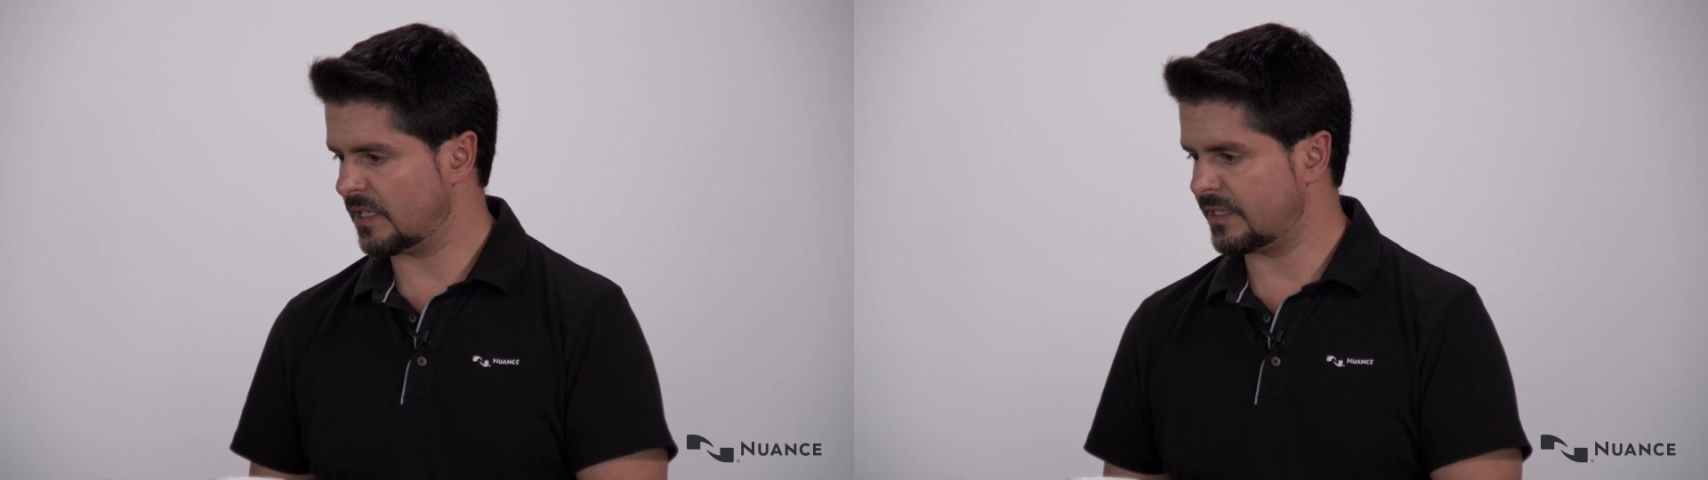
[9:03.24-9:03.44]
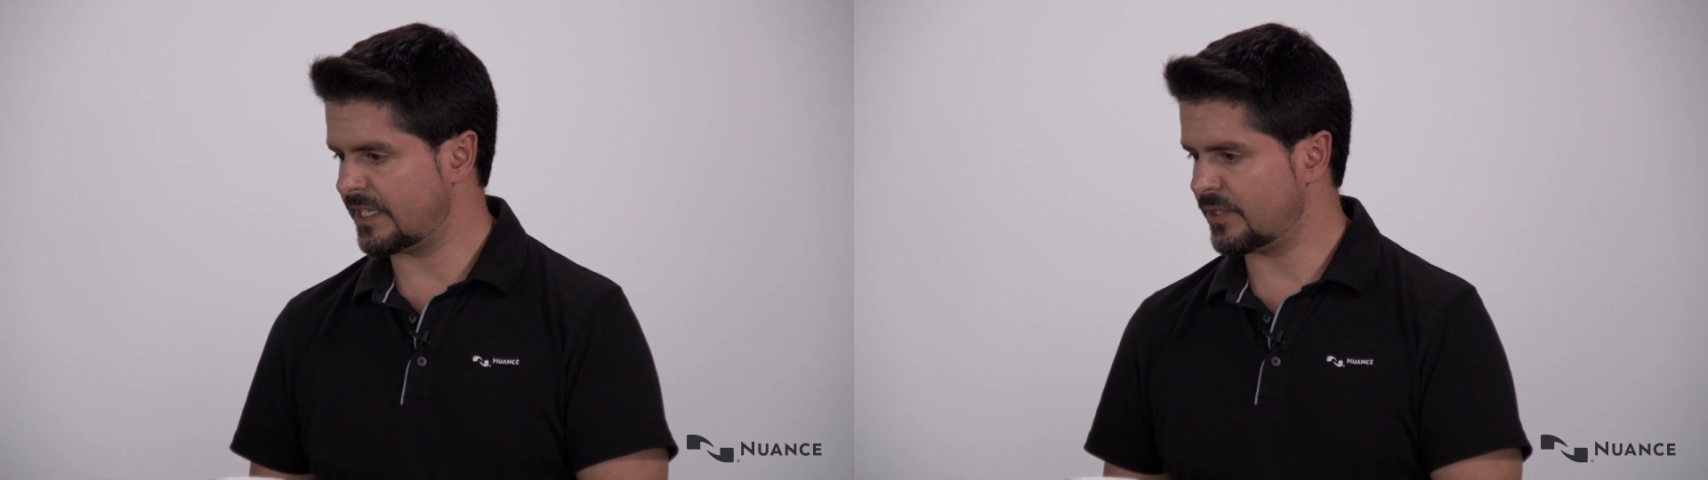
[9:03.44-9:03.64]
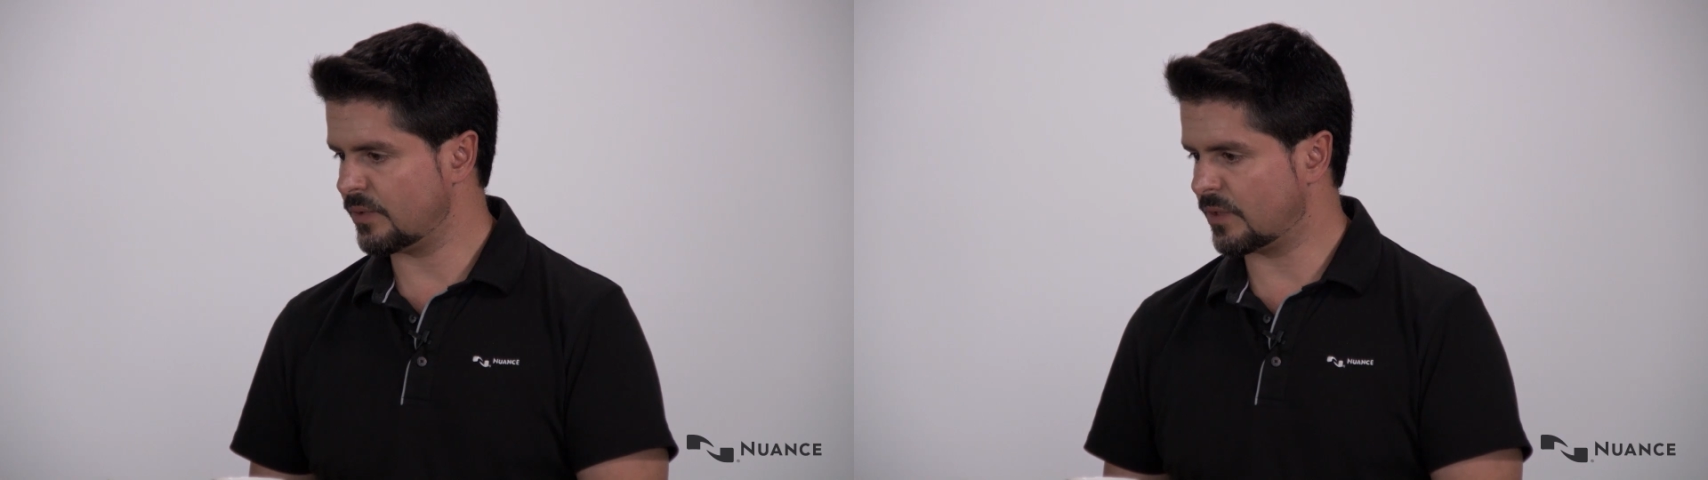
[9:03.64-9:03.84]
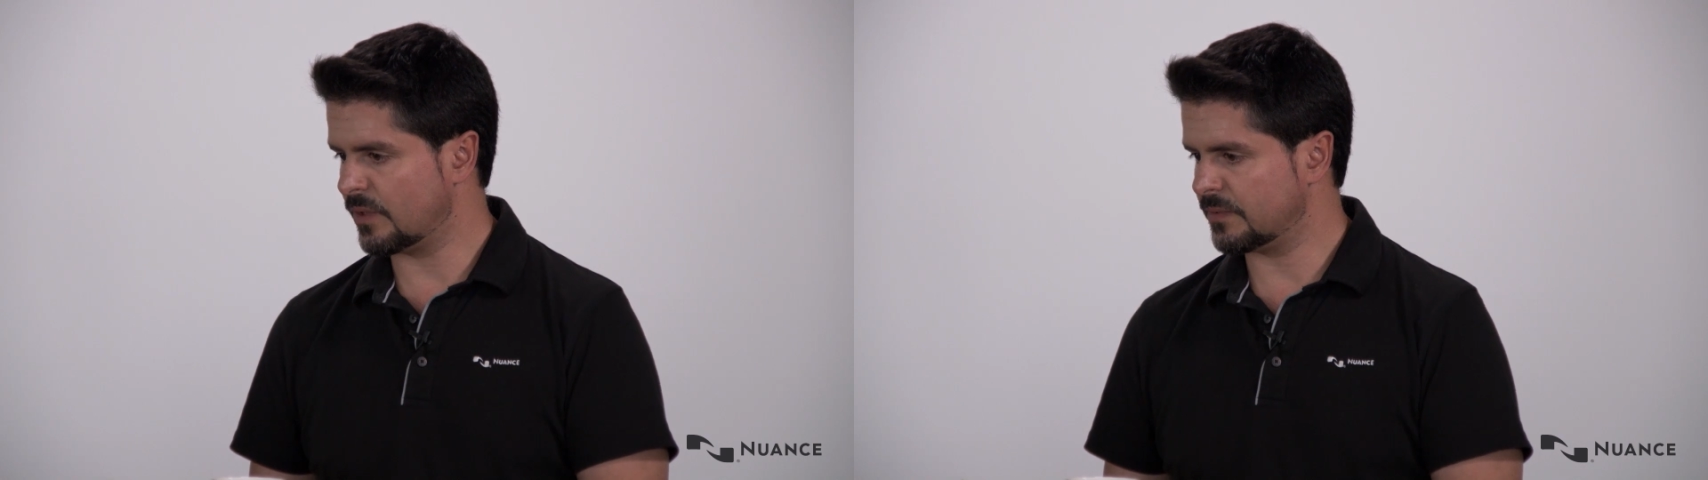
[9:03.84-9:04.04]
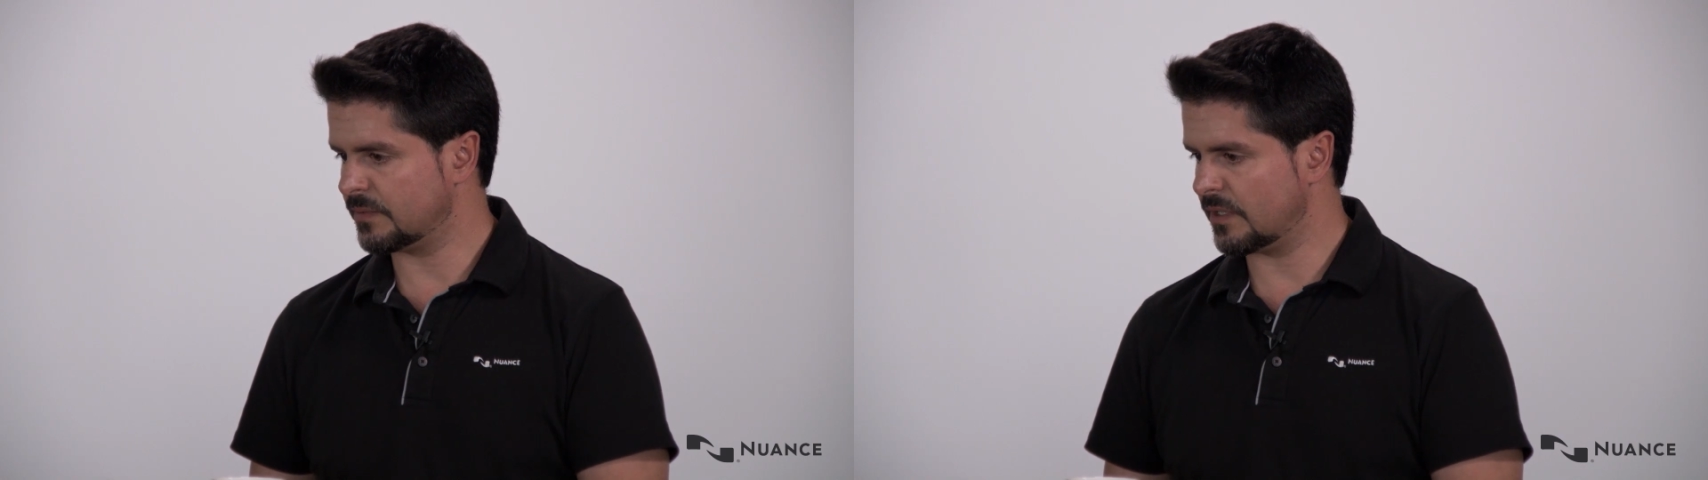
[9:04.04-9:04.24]
And there you
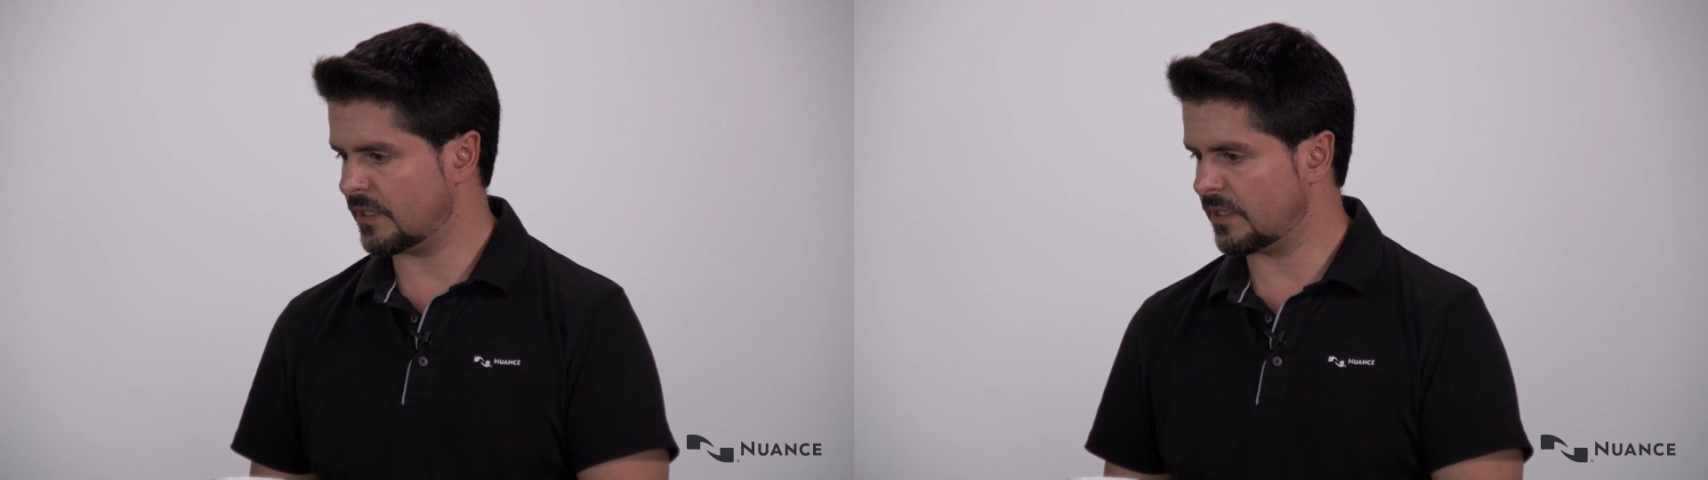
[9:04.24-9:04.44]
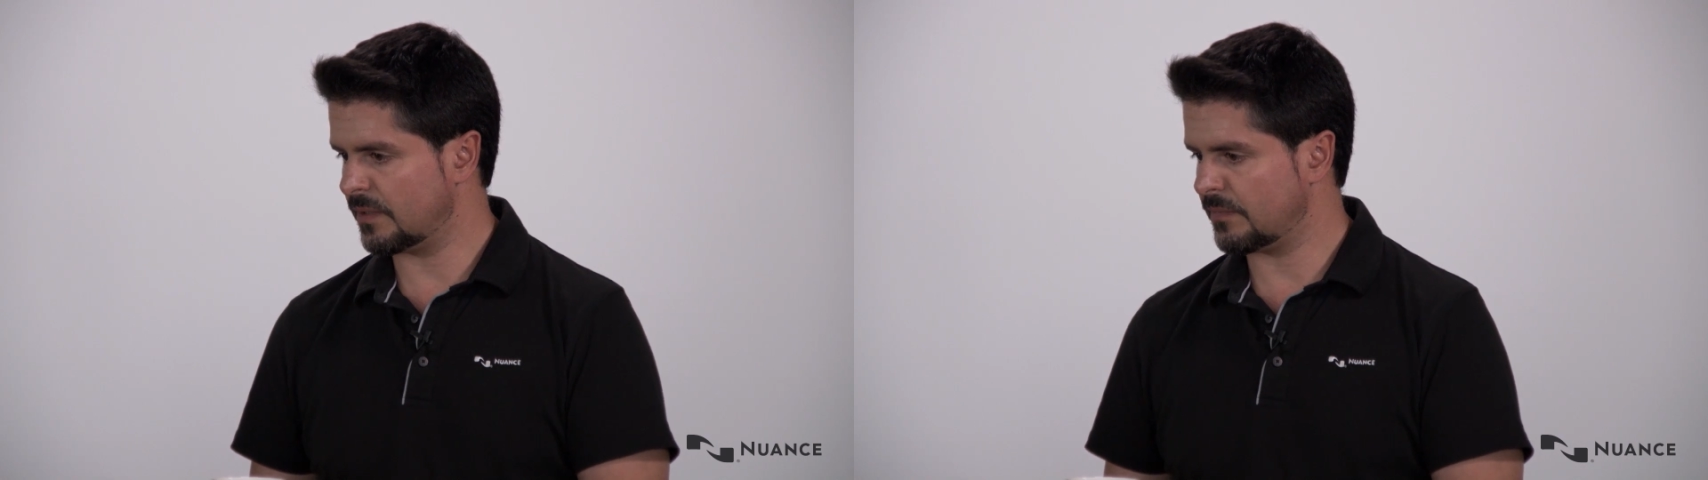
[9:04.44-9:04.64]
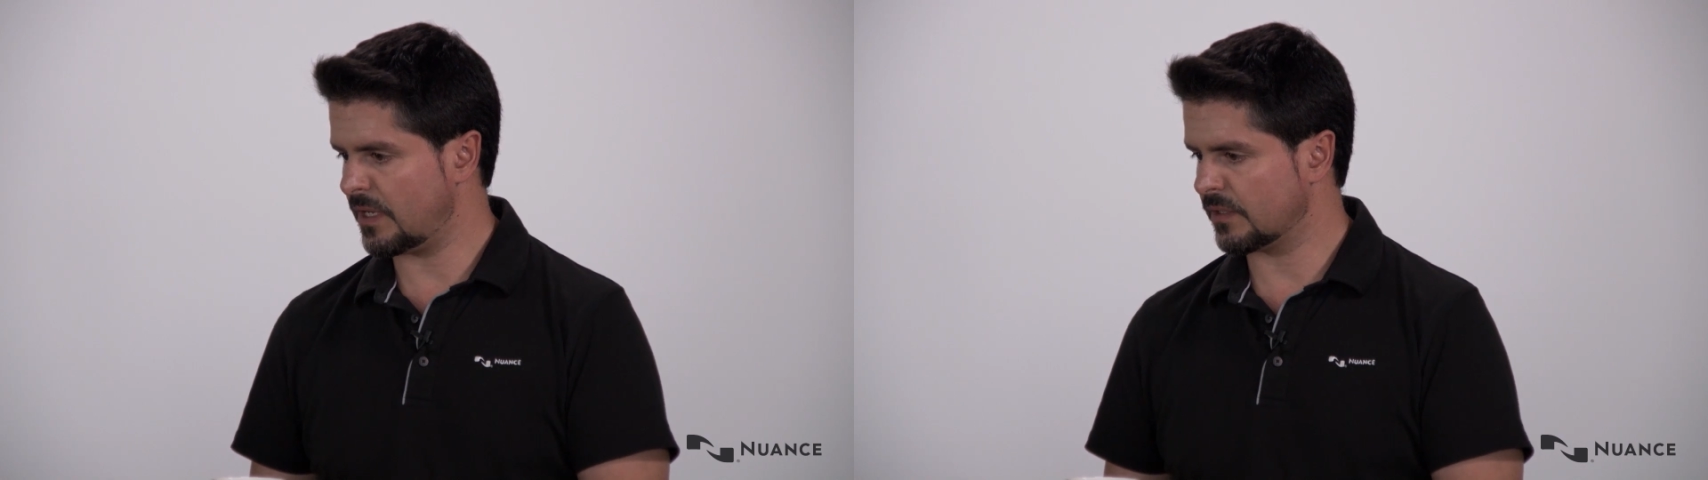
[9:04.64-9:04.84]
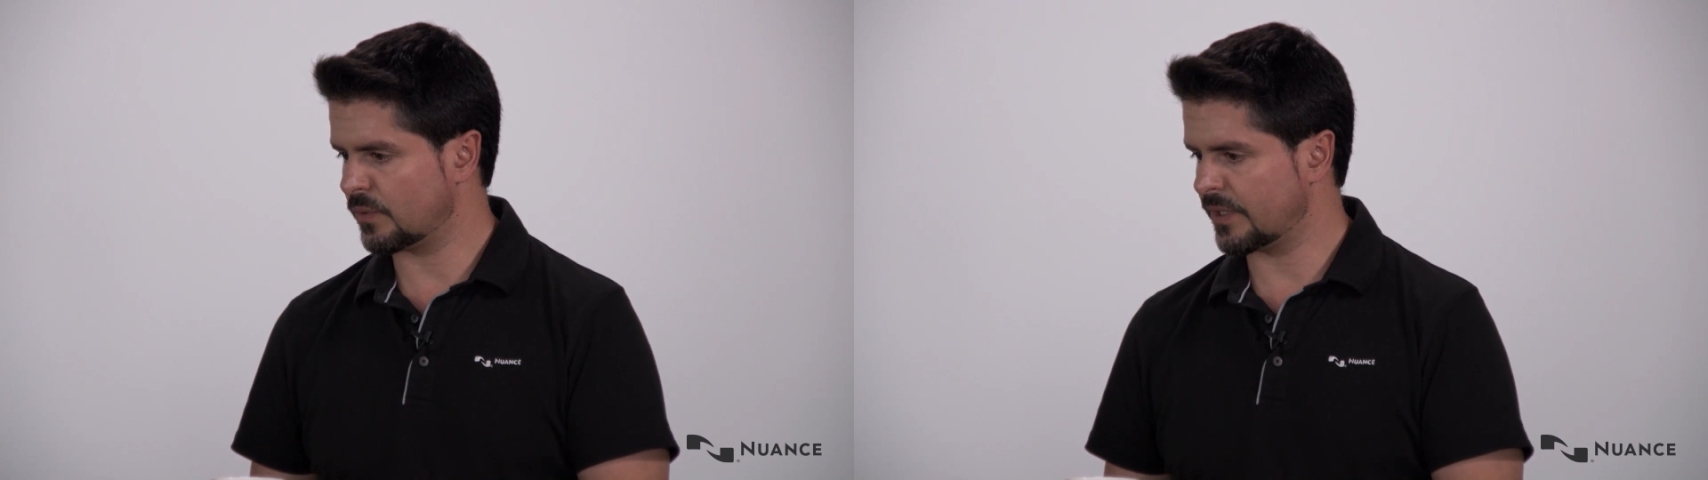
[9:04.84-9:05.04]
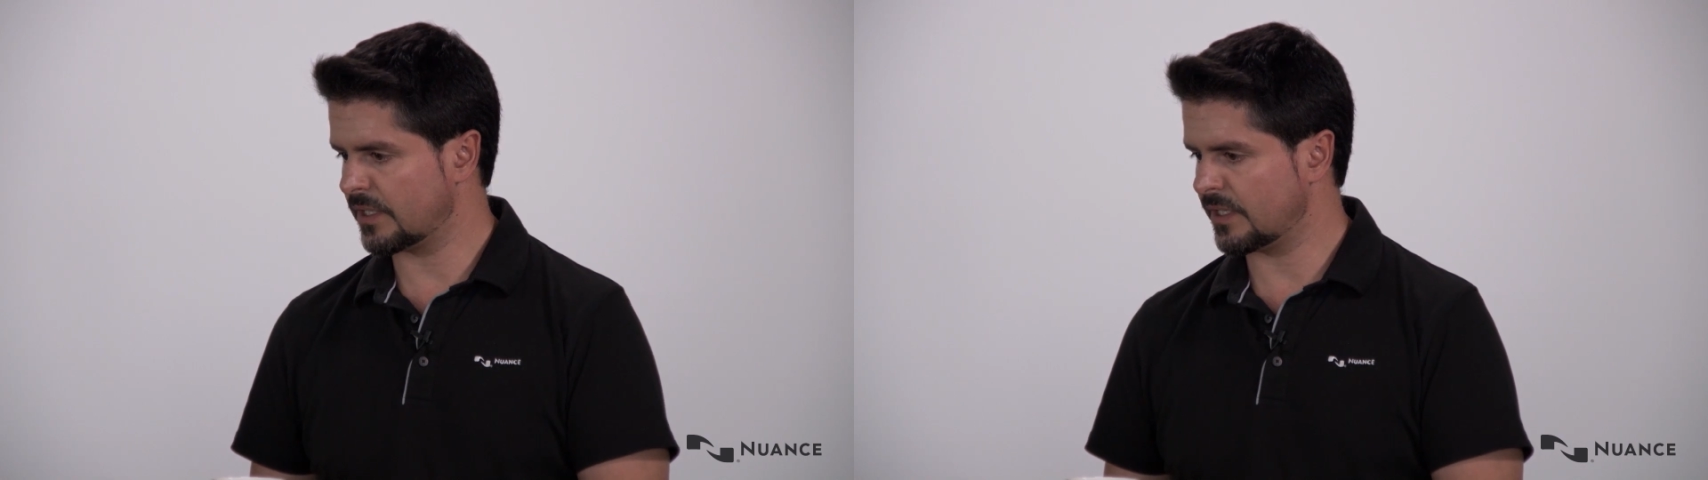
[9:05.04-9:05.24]
go. I'll
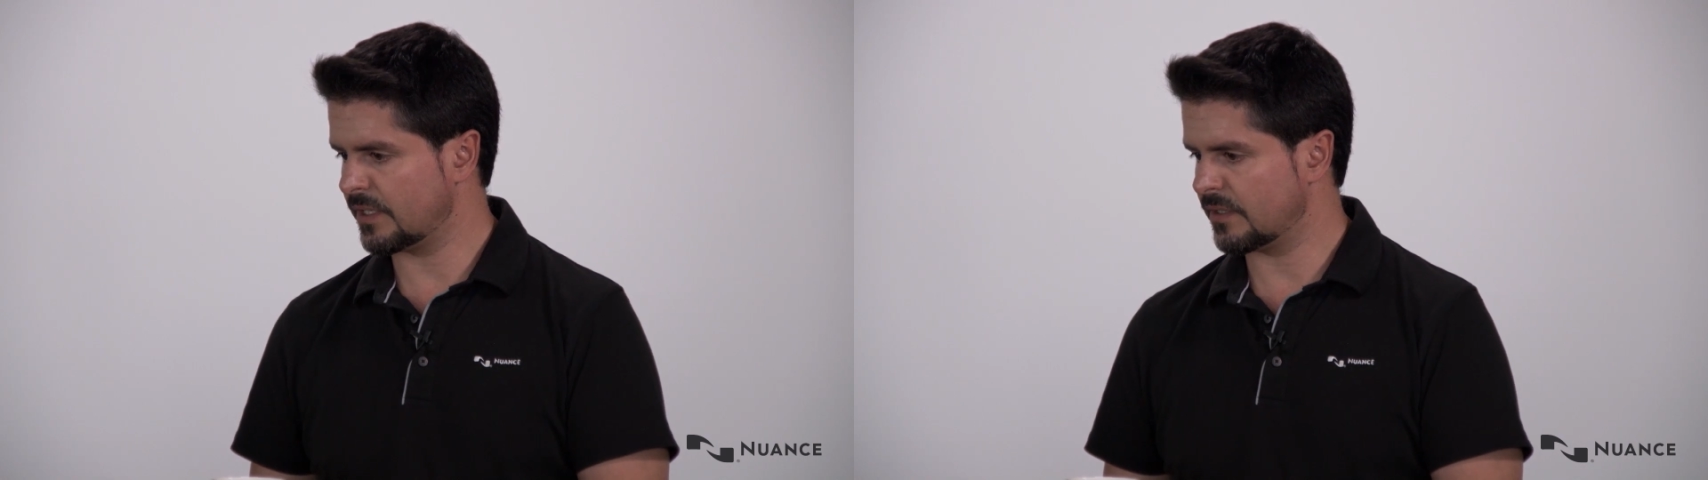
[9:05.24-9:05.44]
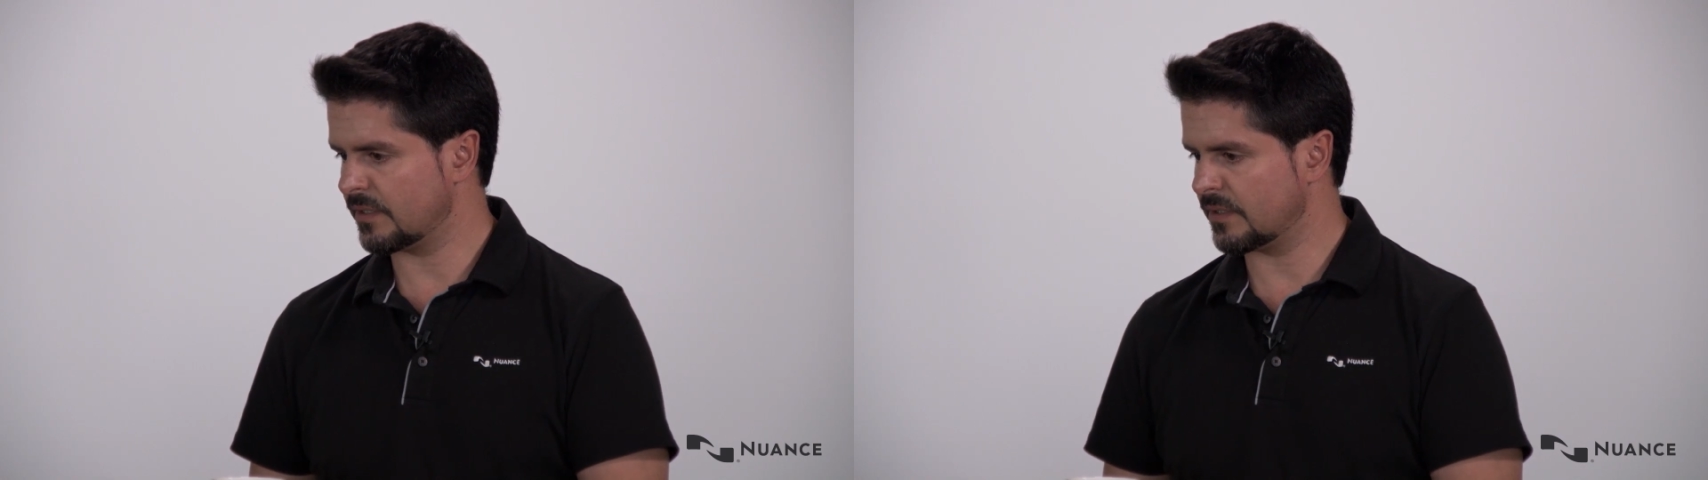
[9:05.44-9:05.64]
quickly